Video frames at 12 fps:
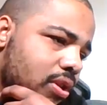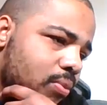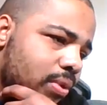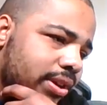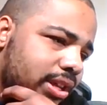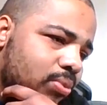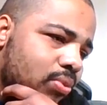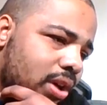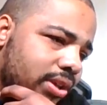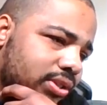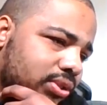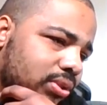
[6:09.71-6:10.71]
when he
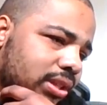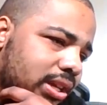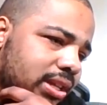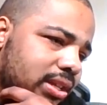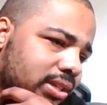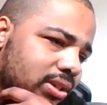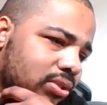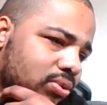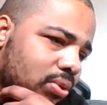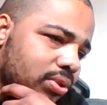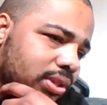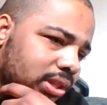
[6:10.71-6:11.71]
wants to lead his son
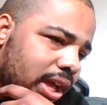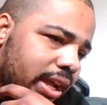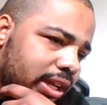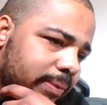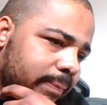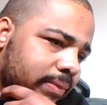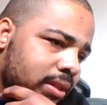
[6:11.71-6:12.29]
towards the light.